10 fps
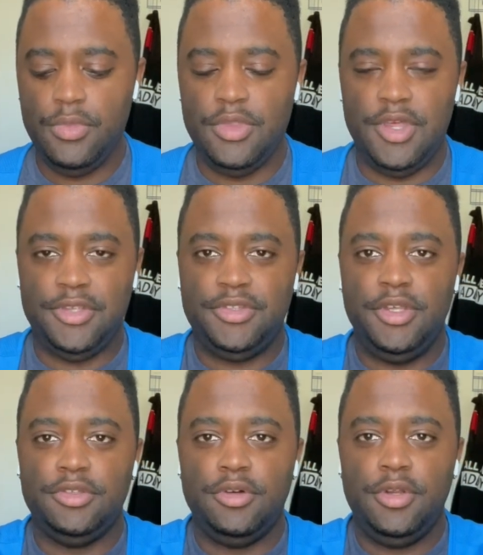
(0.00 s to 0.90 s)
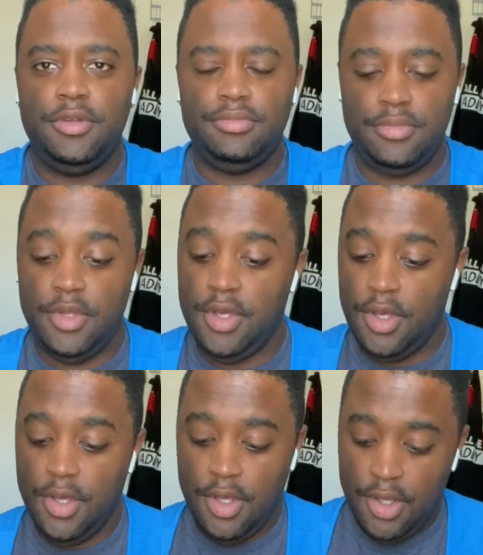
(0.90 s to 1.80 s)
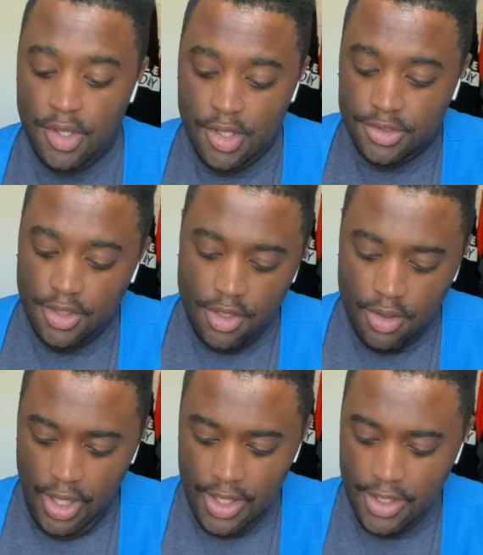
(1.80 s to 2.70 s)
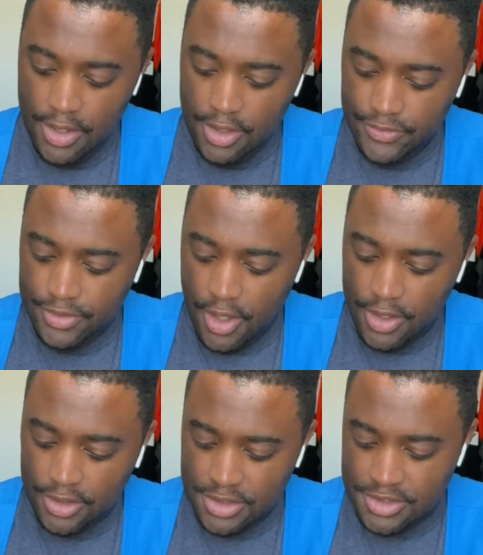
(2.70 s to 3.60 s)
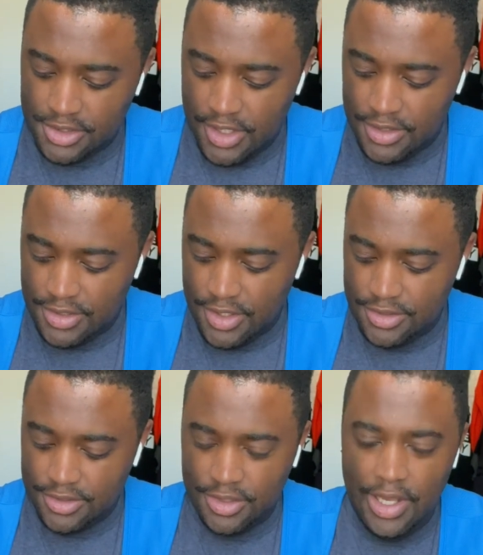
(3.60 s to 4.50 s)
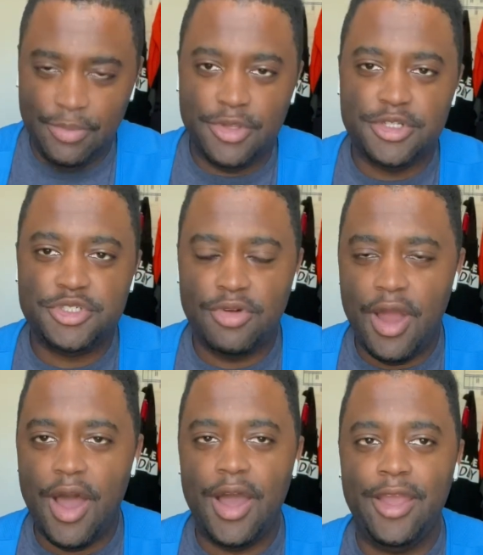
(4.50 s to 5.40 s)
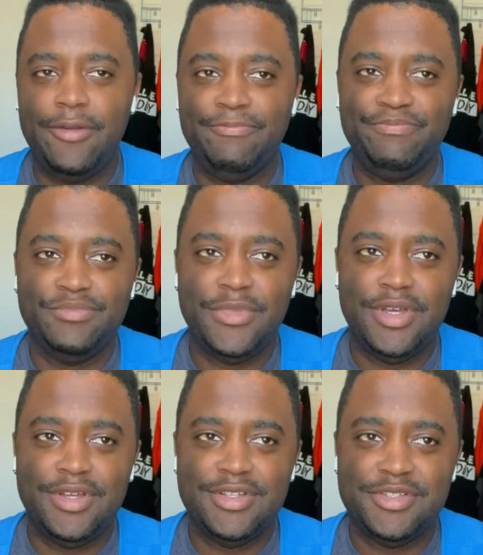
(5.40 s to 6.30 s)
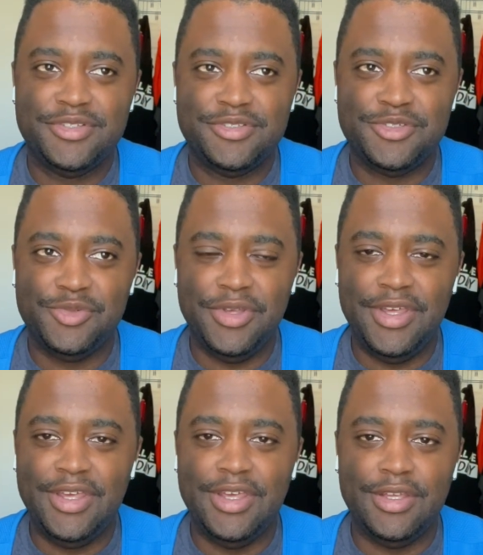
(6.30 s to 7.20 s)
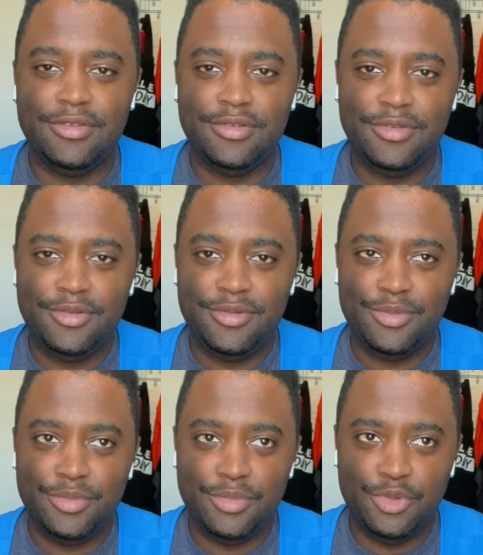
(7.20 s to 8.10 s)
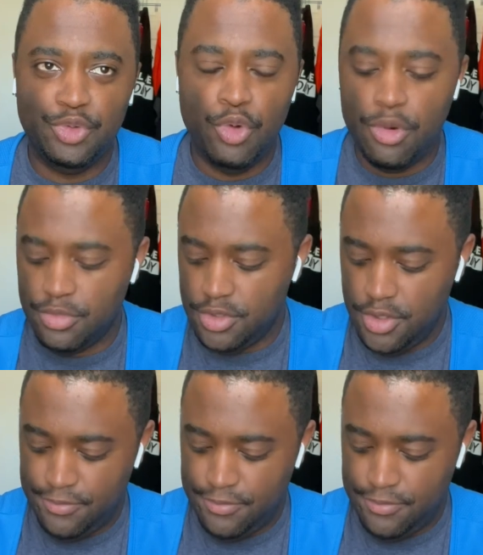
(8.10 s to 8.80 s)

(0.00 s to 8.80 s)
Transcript: dustings on it. So enough talking, let's just get into this. And I'm gonna try to eat normally.